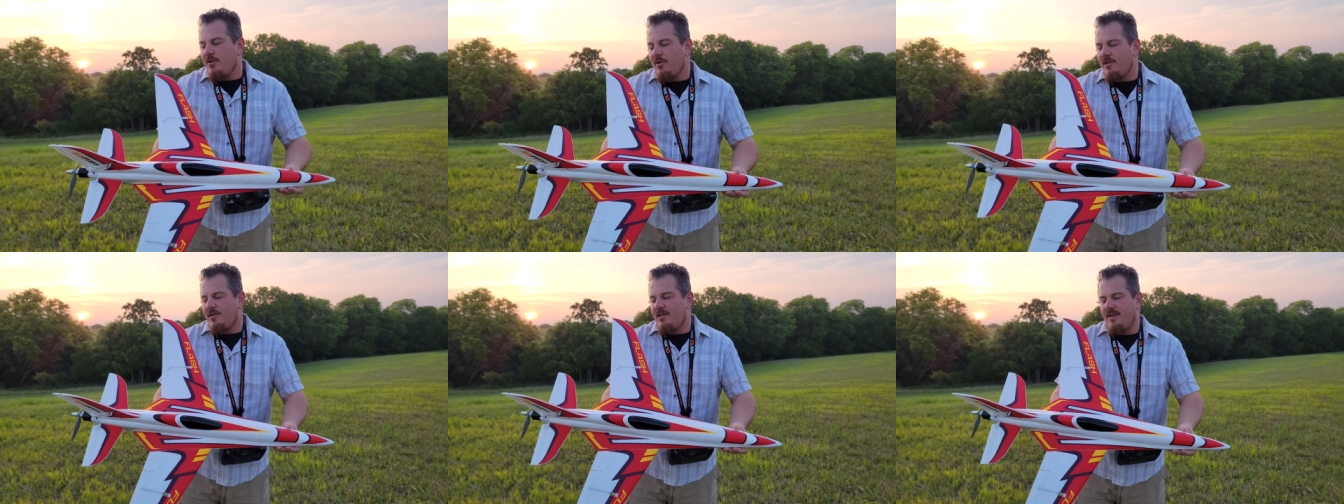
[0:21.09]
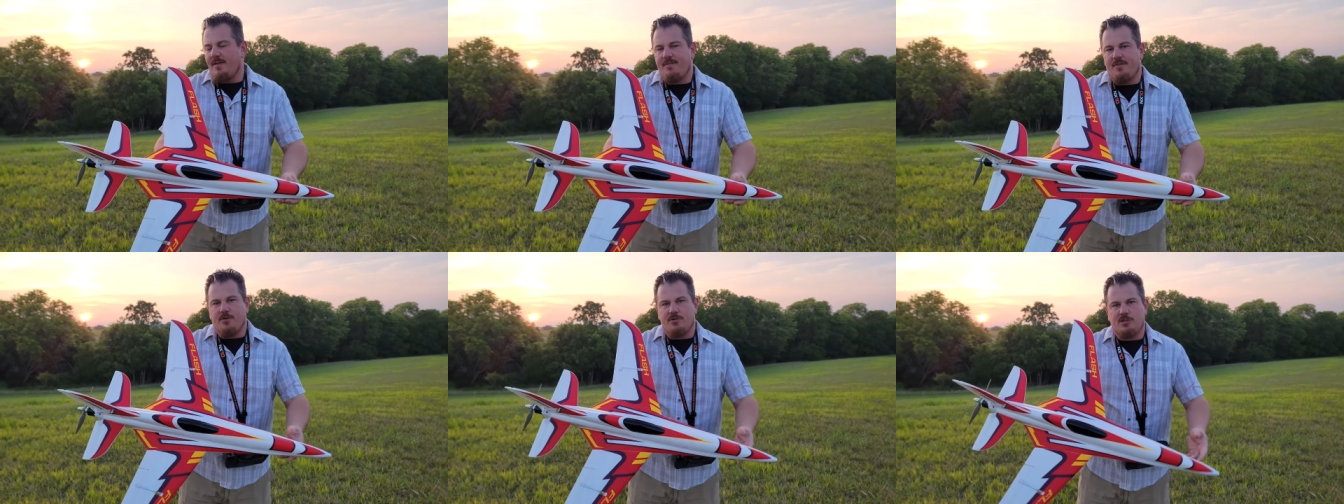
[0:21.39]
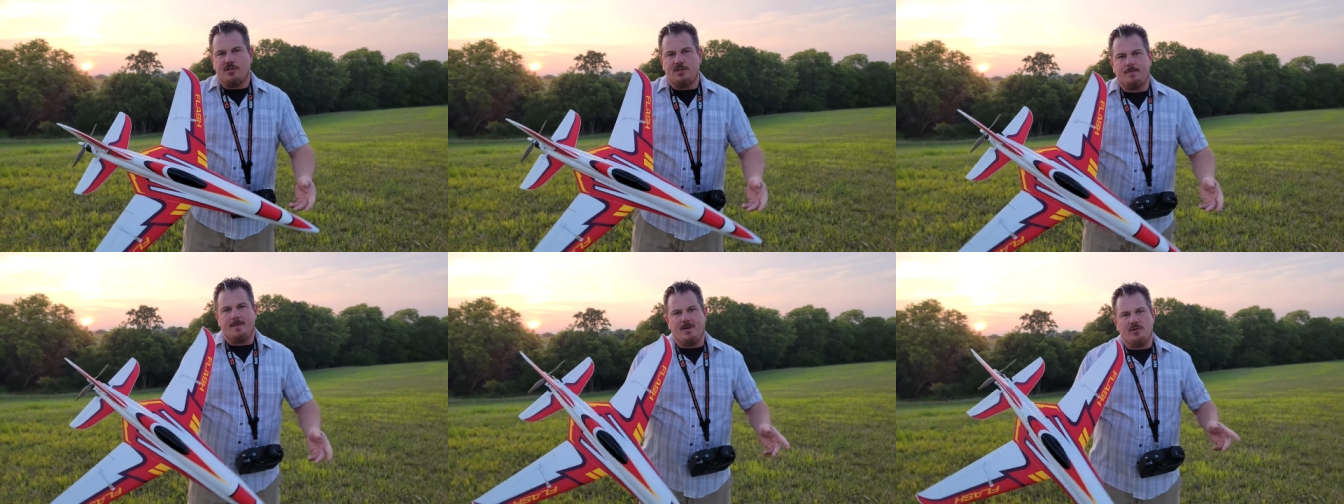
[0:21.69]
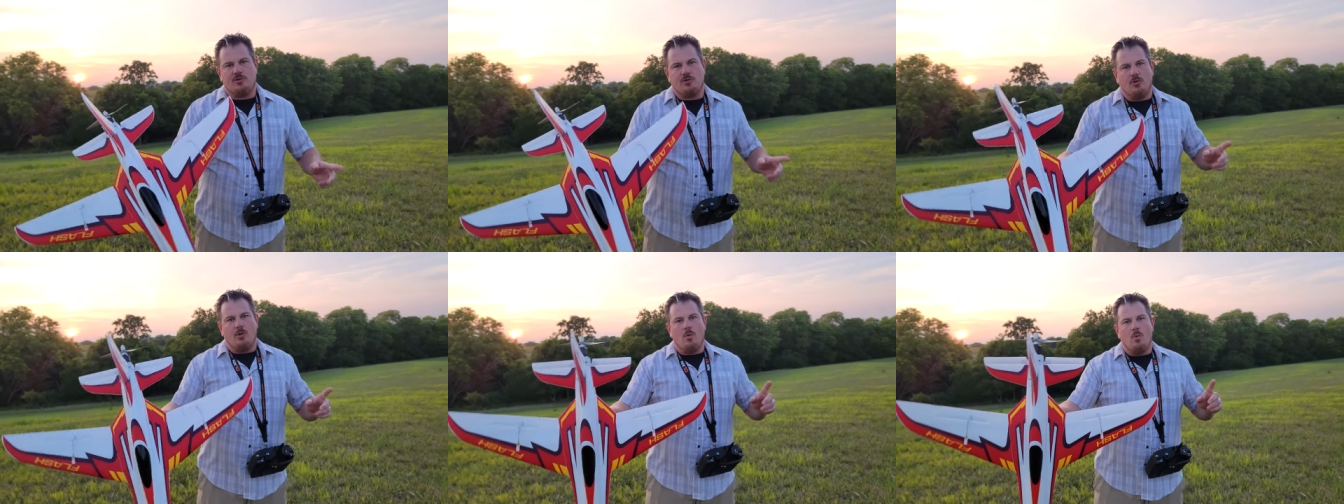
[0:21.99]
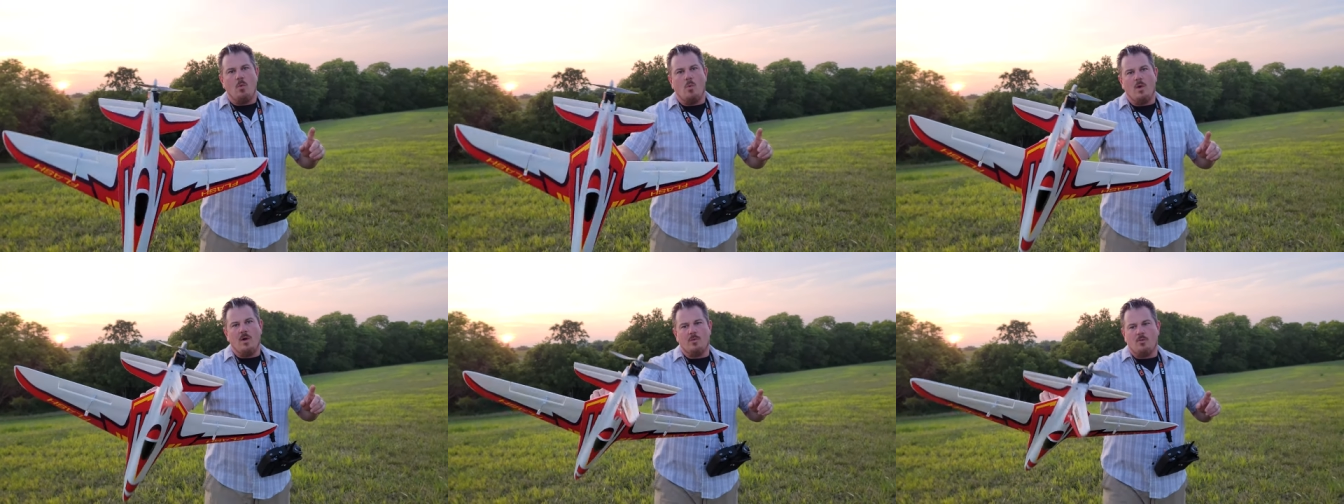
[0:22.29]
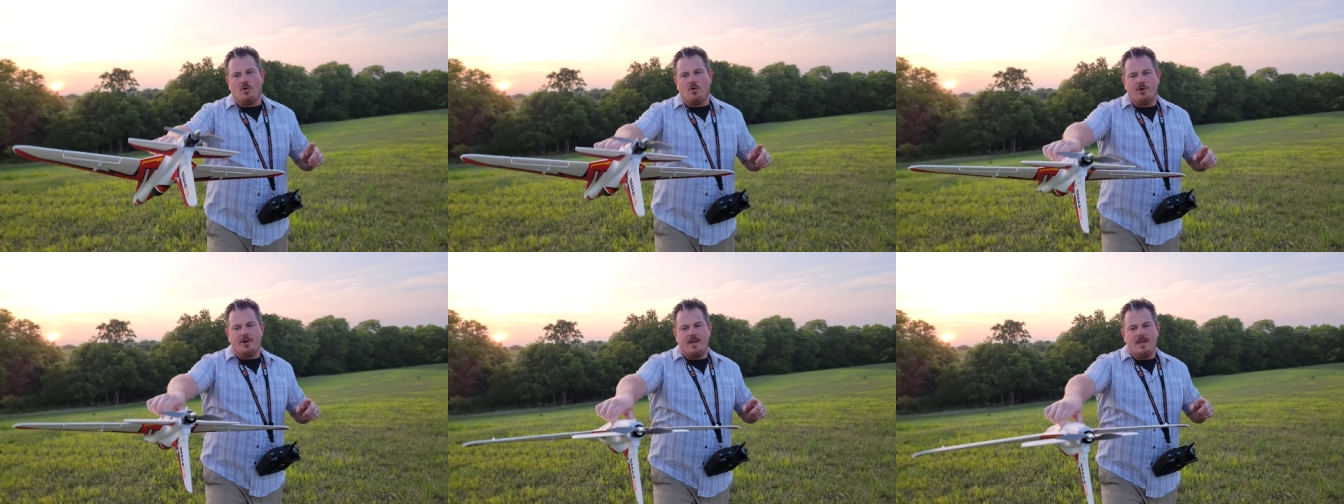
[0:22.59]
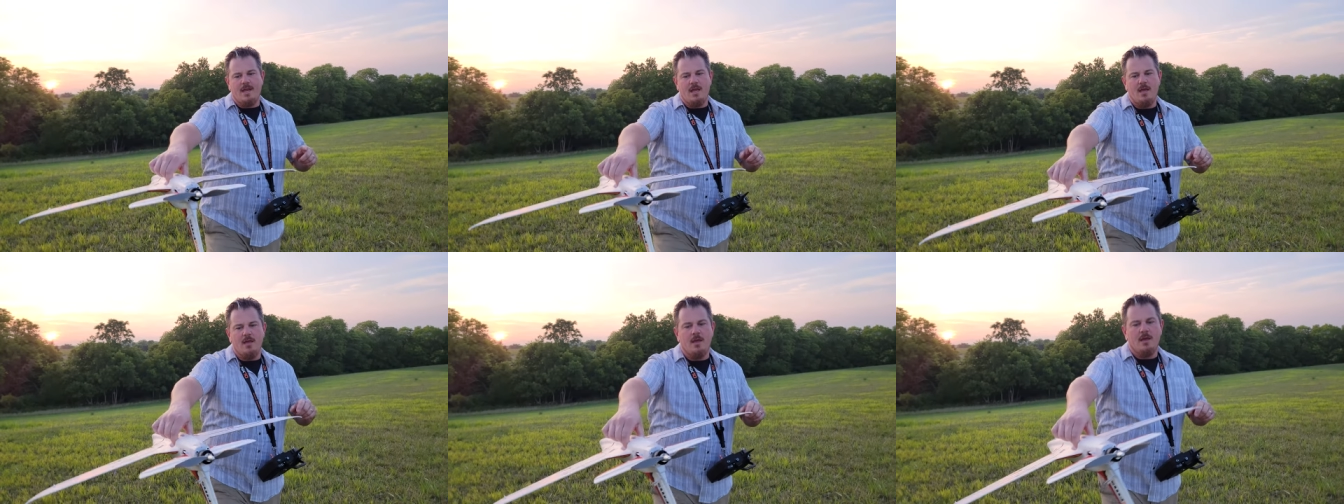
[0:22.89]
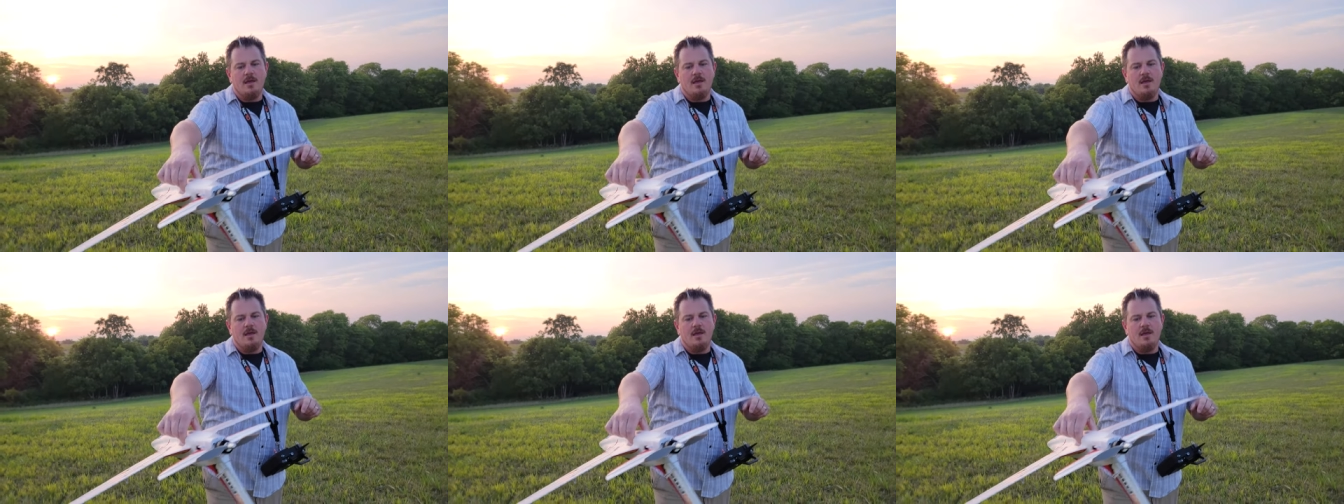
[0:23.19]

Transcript: you can see if there's a special. One warning,